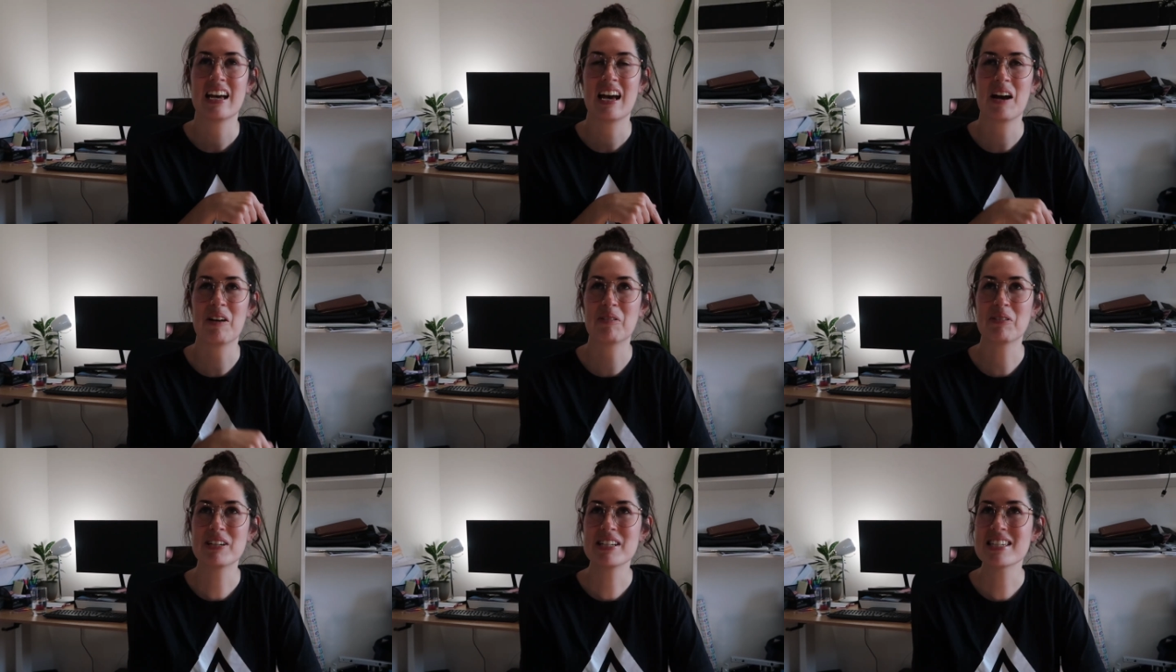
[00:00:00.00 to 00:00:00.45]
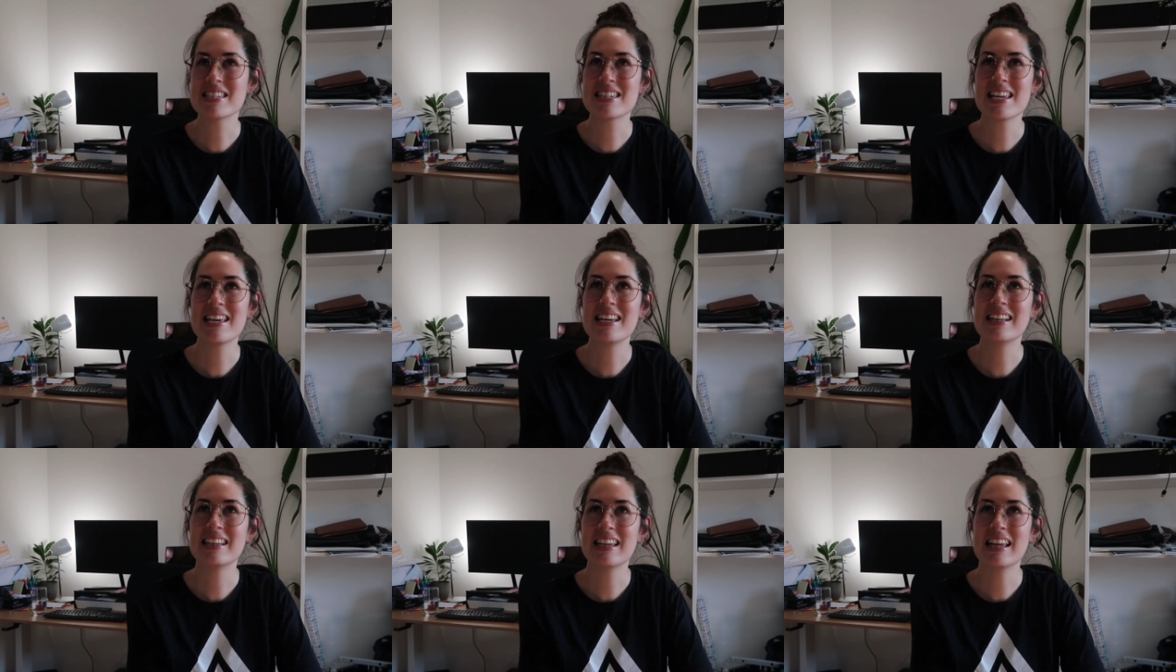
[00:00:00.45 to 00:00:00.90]
I want to
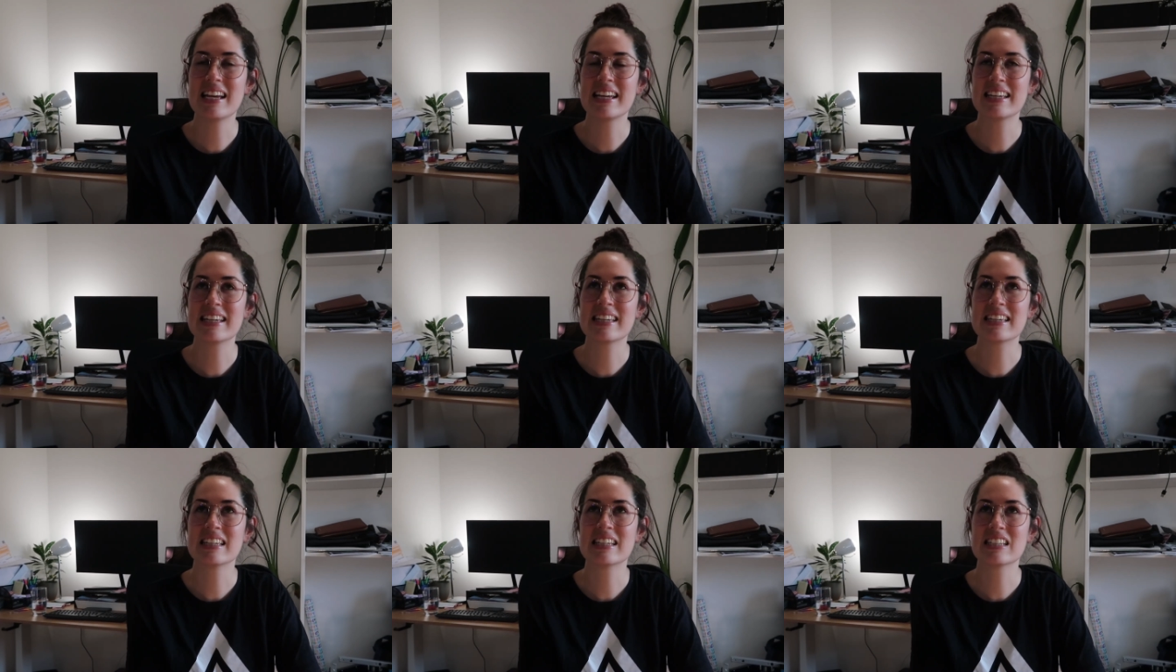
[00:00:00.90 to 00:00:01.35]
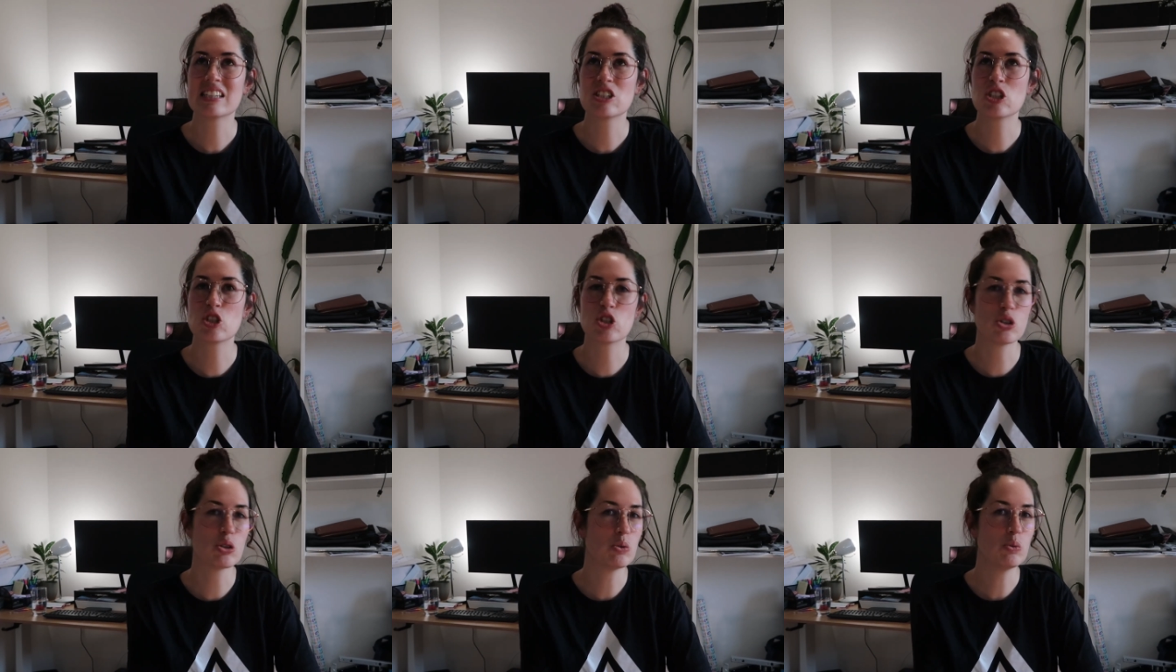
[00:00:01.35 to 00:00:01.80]
say like
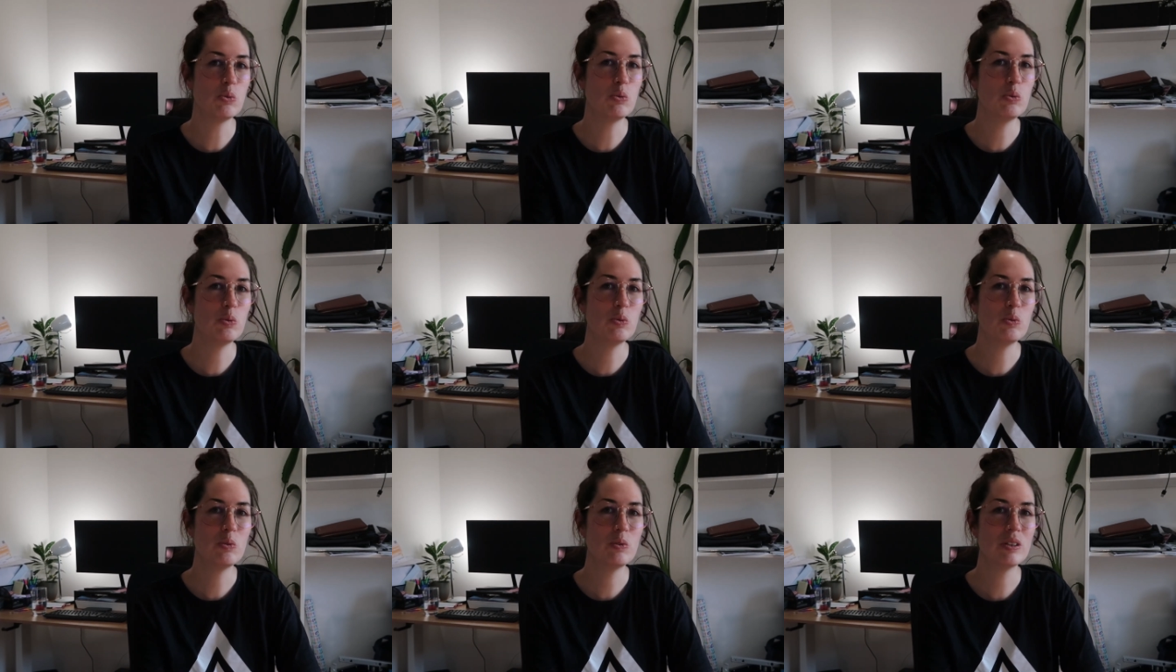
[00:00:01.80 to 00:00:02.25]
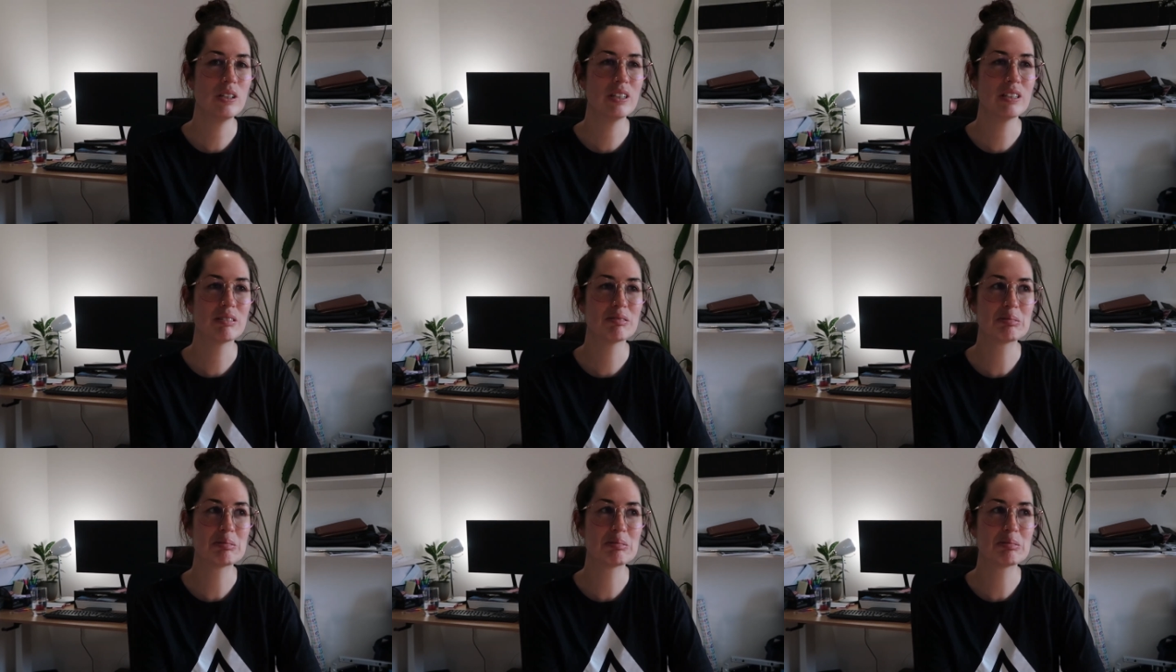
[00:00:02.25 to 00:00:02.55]
June.